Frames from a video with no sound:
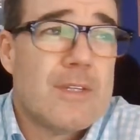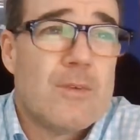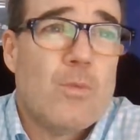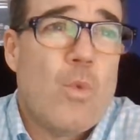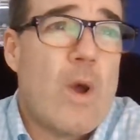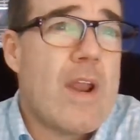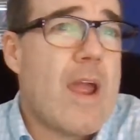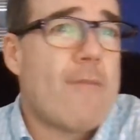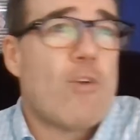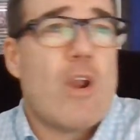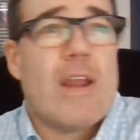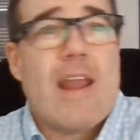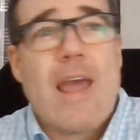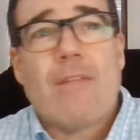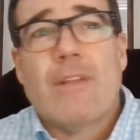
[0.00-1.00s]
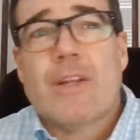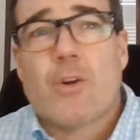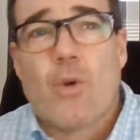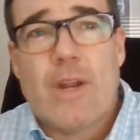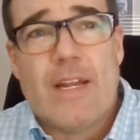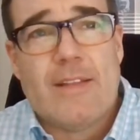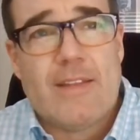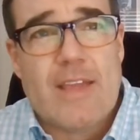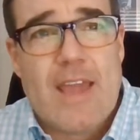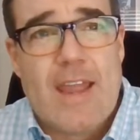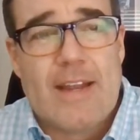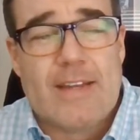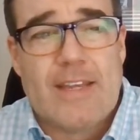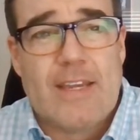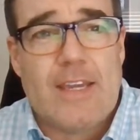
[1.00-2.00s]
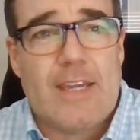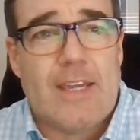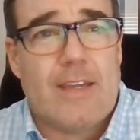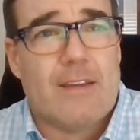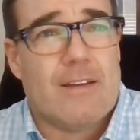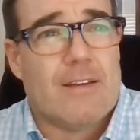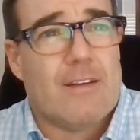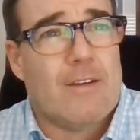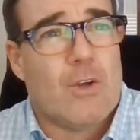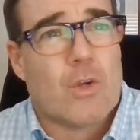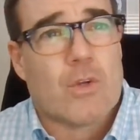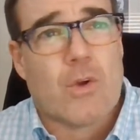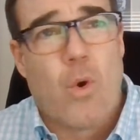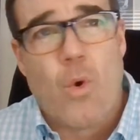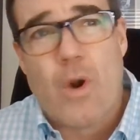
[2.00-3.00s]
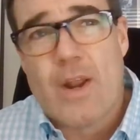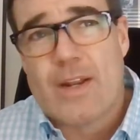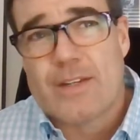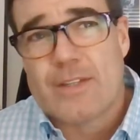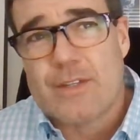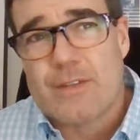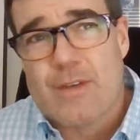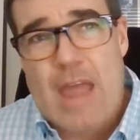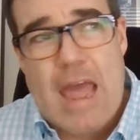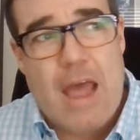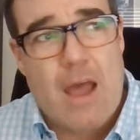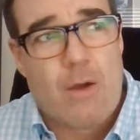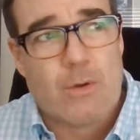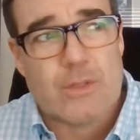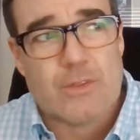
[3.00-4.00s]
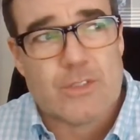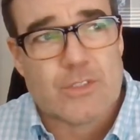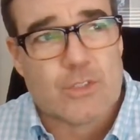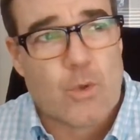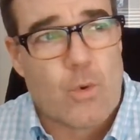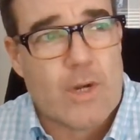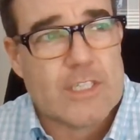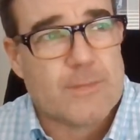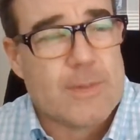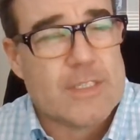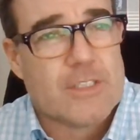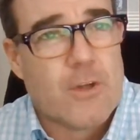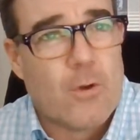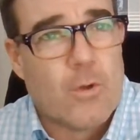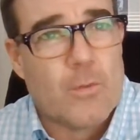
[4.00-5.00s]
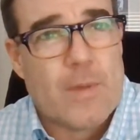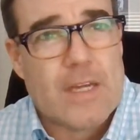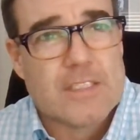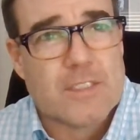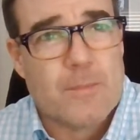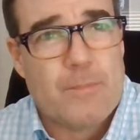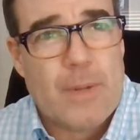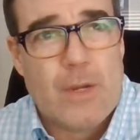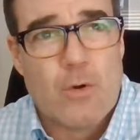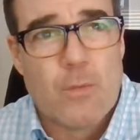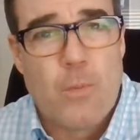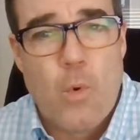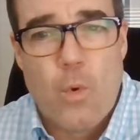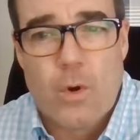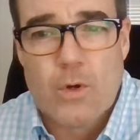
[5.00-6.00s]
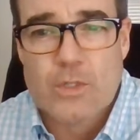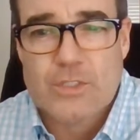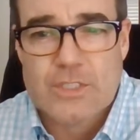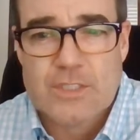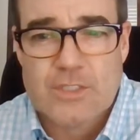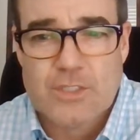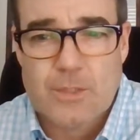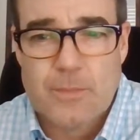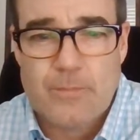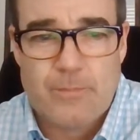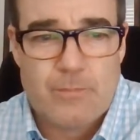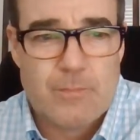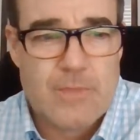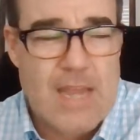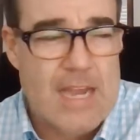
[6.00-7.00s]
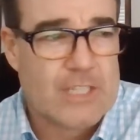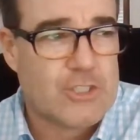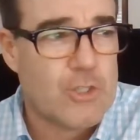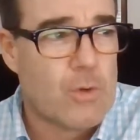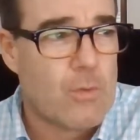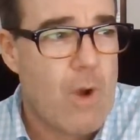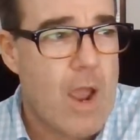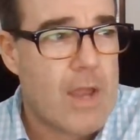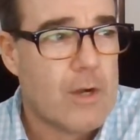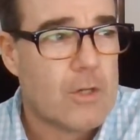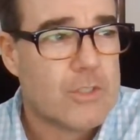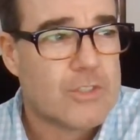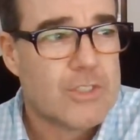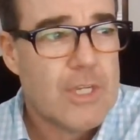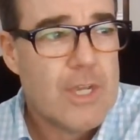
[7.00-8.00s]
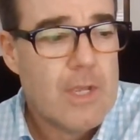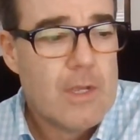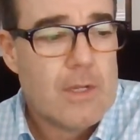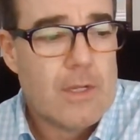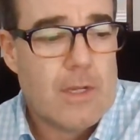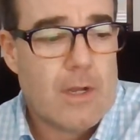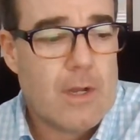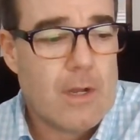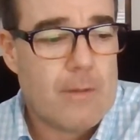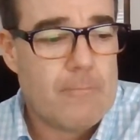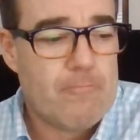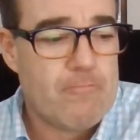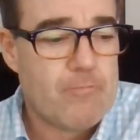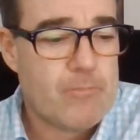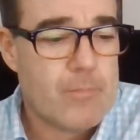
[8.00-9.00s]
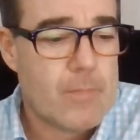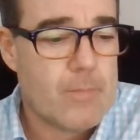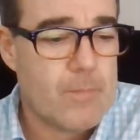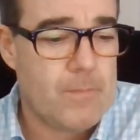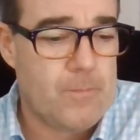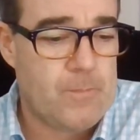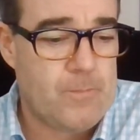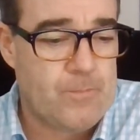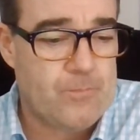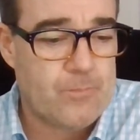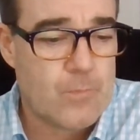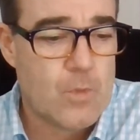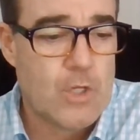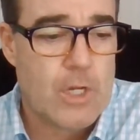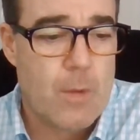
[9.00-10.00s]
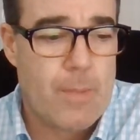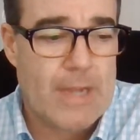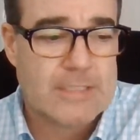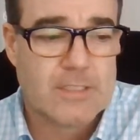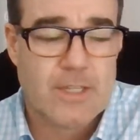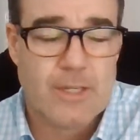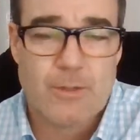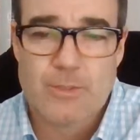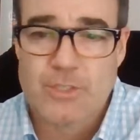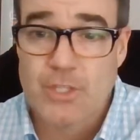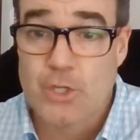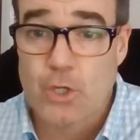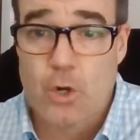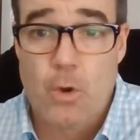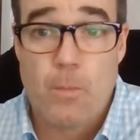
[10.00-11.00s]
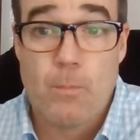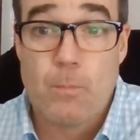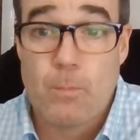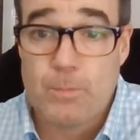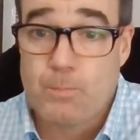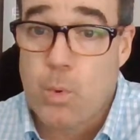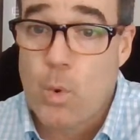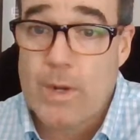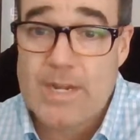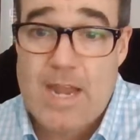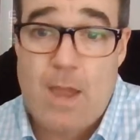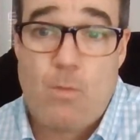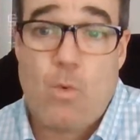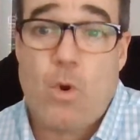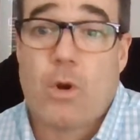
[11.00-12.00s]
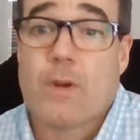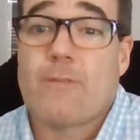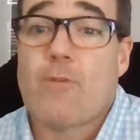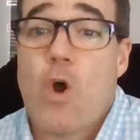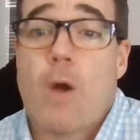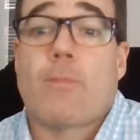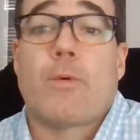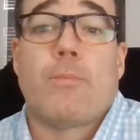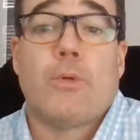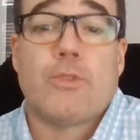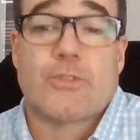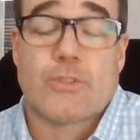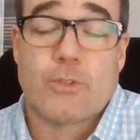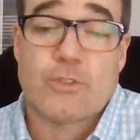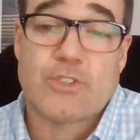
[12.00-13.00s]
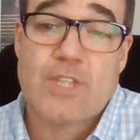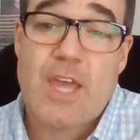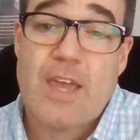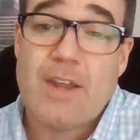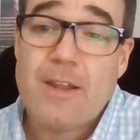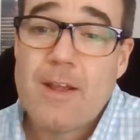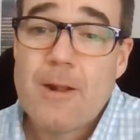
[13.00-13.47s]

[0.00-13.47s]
whatever. And Allen Greene, the AD, according to how the story's been told by some beat reporters and some national writers, um, basically it was the good old boy network of Auburn boosters they